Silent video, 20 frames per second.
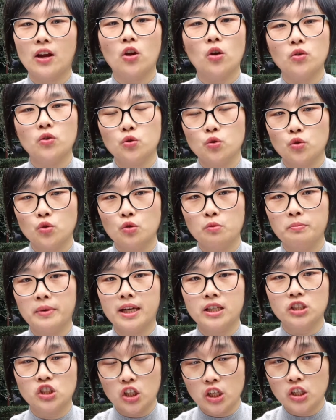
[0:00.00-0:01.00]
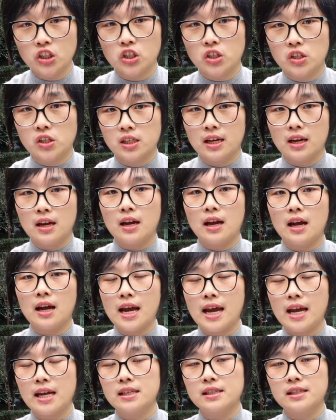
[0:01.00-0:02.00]
they're going to make a changes,
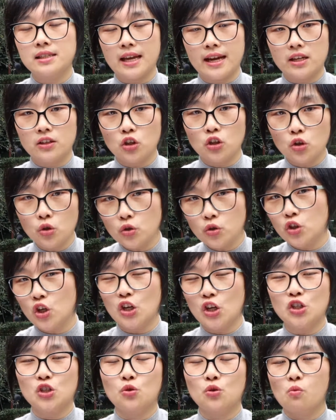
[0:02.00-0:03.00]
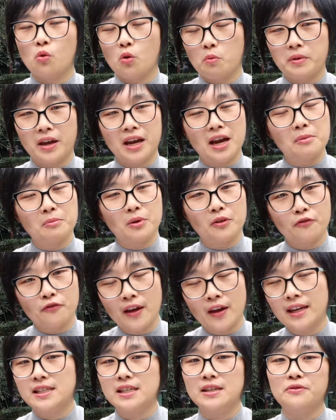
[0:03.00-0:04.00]
and that new change will become
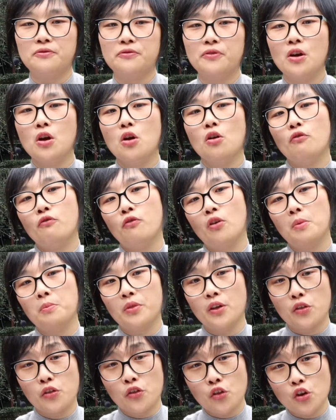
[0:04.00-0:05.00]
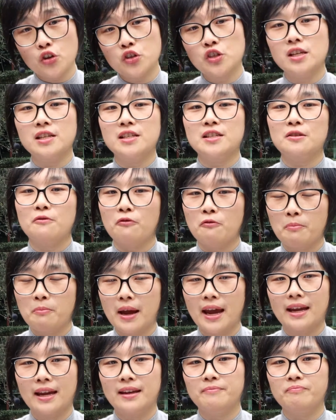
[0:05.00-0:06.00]
effective from the 13th of
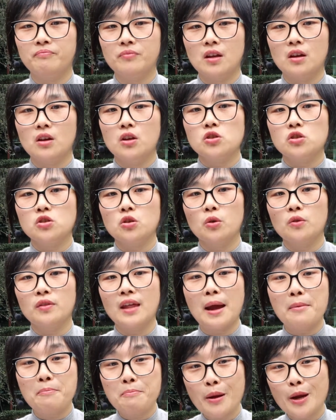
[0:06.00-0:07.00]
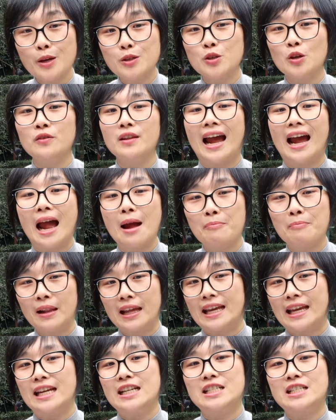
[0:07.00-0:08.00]
May. So that based on the
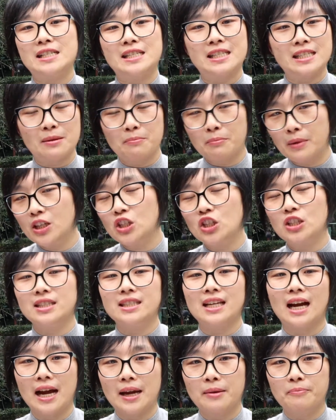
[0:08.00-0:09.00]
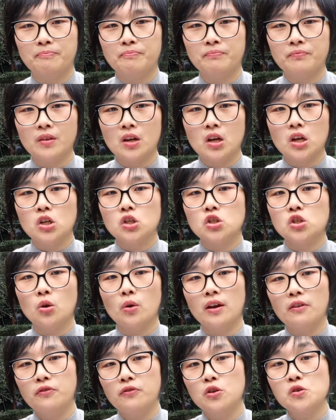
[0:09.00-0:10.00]
application submission time.
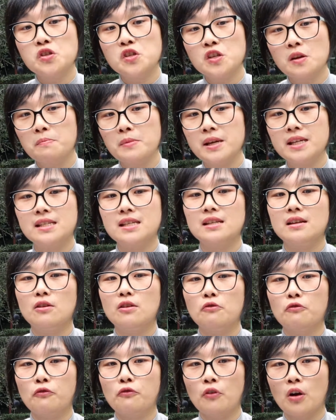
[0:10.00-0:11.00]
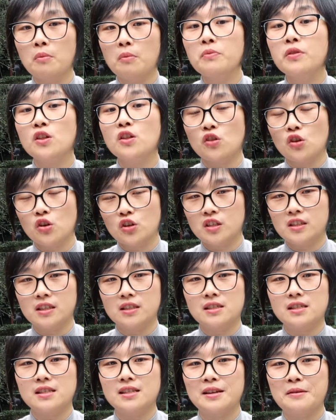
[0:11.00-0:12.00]
So if you submit from the
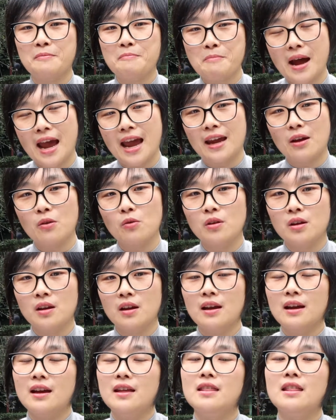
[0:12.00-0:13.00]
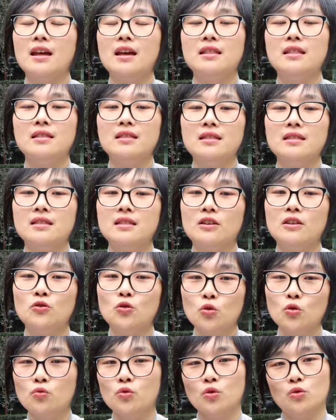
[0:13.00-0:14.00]
13th May, then the
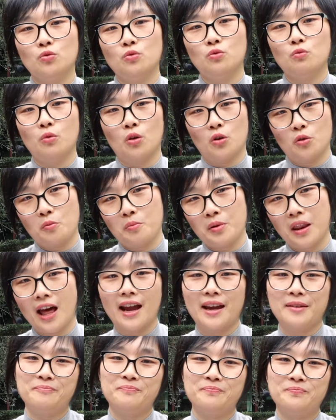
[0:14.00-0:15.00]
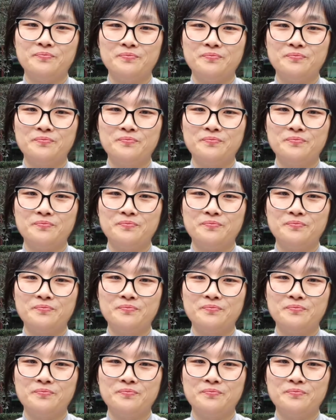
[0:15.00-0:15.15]
new rule will apply.